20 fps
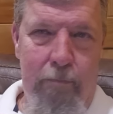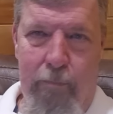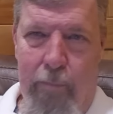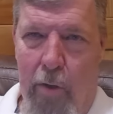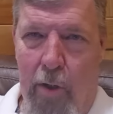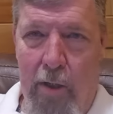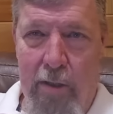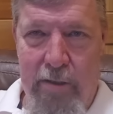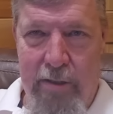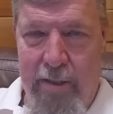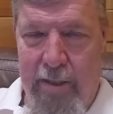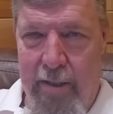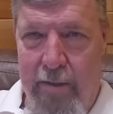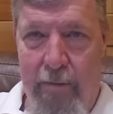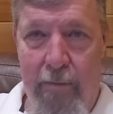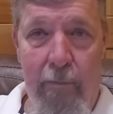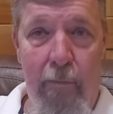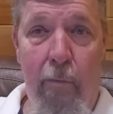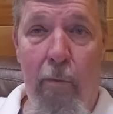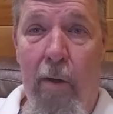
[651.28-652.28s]

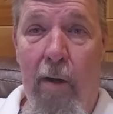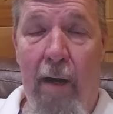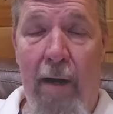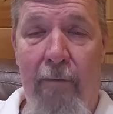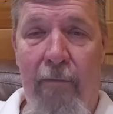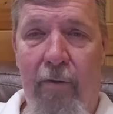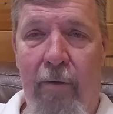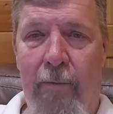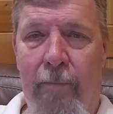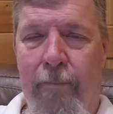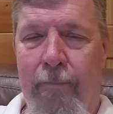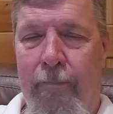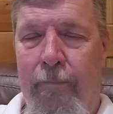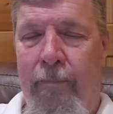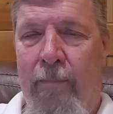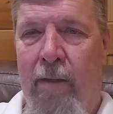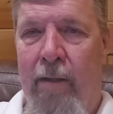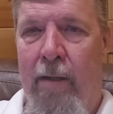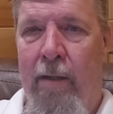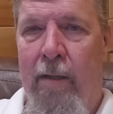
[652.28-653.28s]
Boston, wherever?
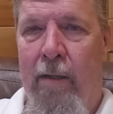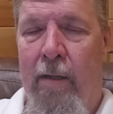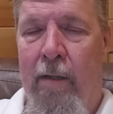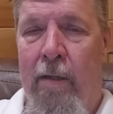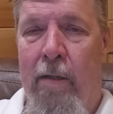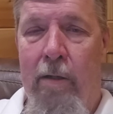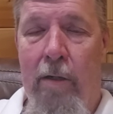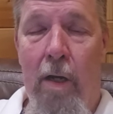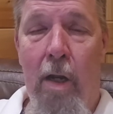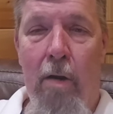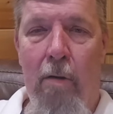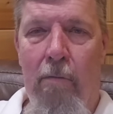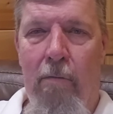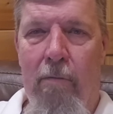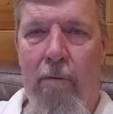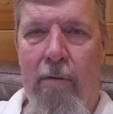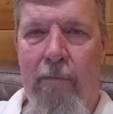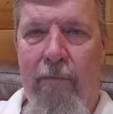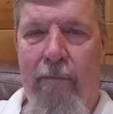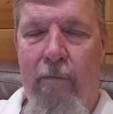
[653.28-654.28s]
No,
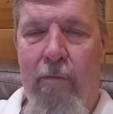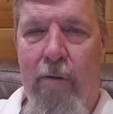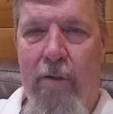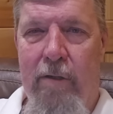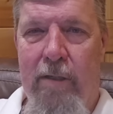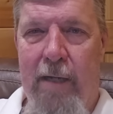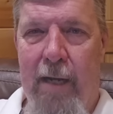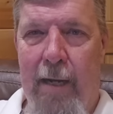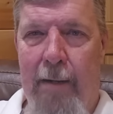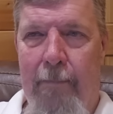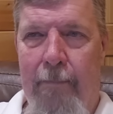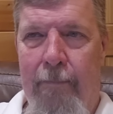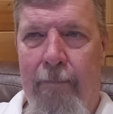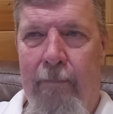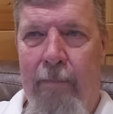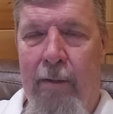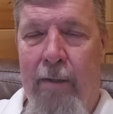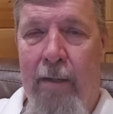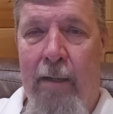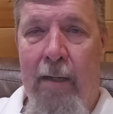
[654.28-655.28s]
of course not.
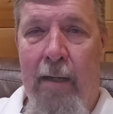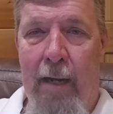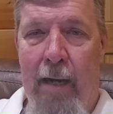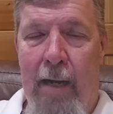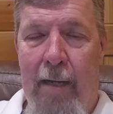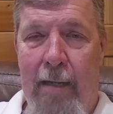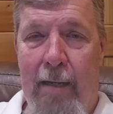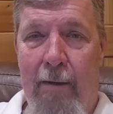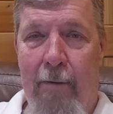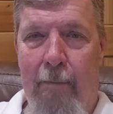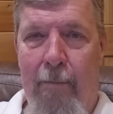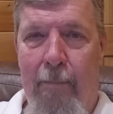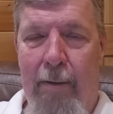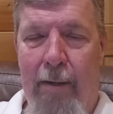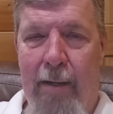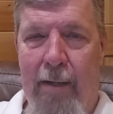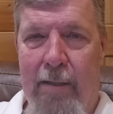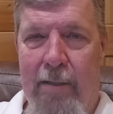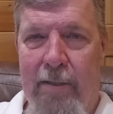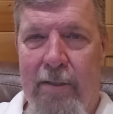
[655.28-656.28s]
And they're
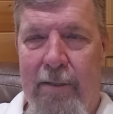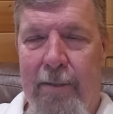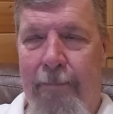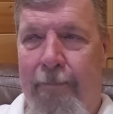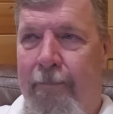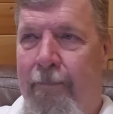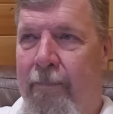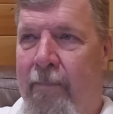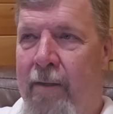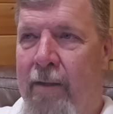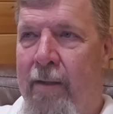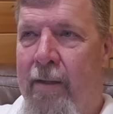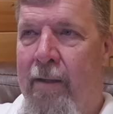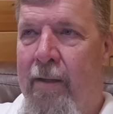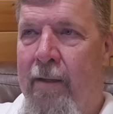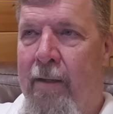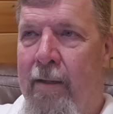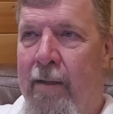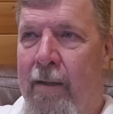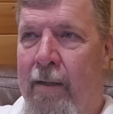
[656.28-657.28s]
pissed.
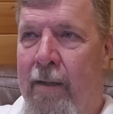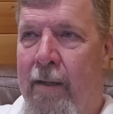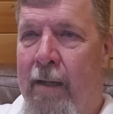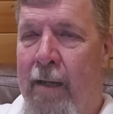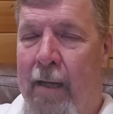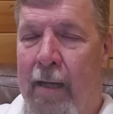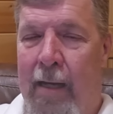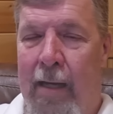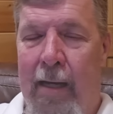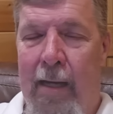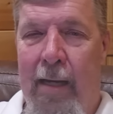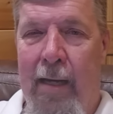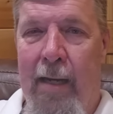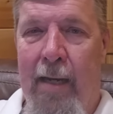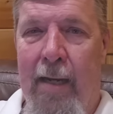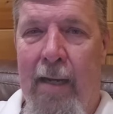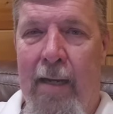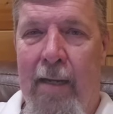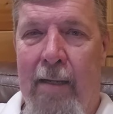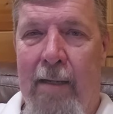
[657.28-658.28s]

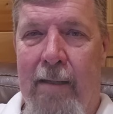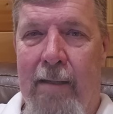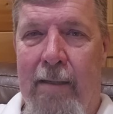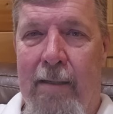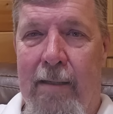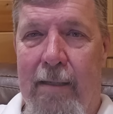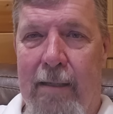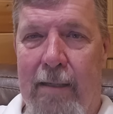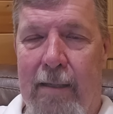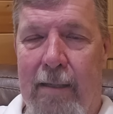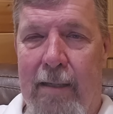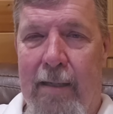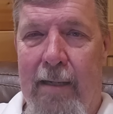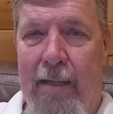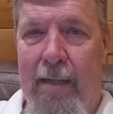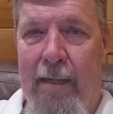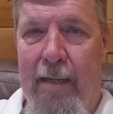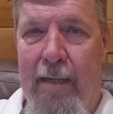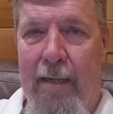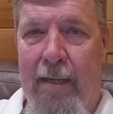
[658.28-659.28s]
And
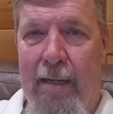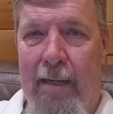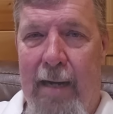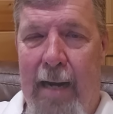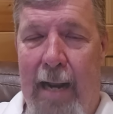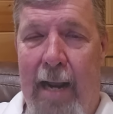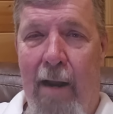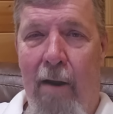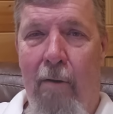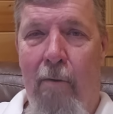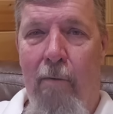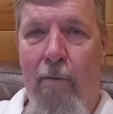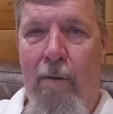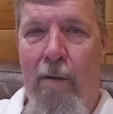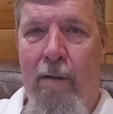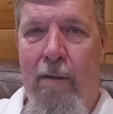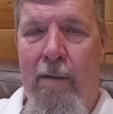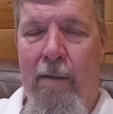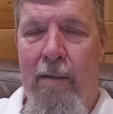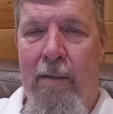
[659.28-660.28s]
now
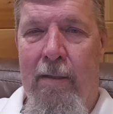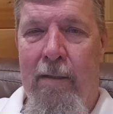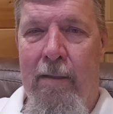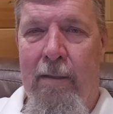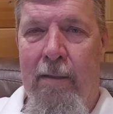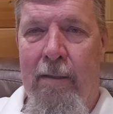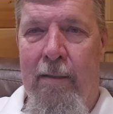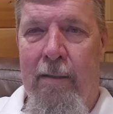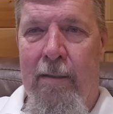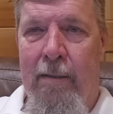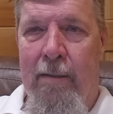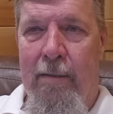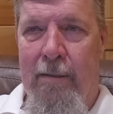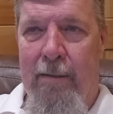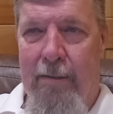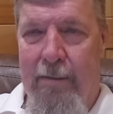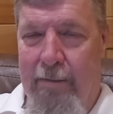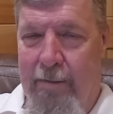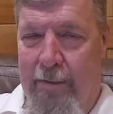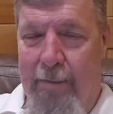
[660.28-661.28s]

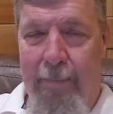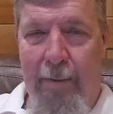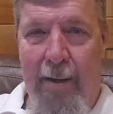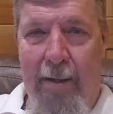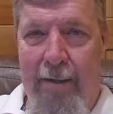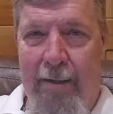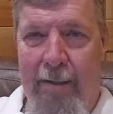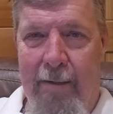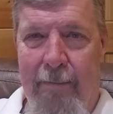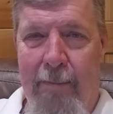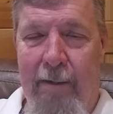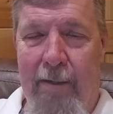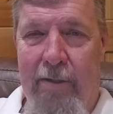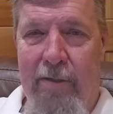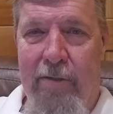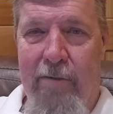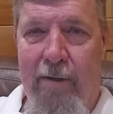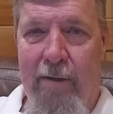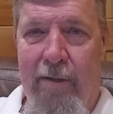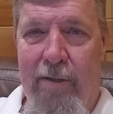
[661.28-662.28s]
the Biden
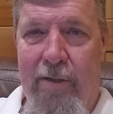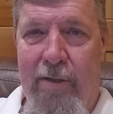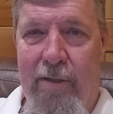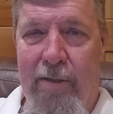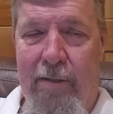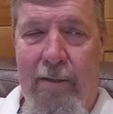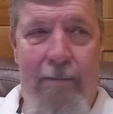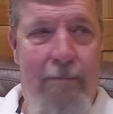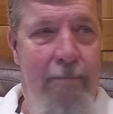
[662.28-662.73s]
administration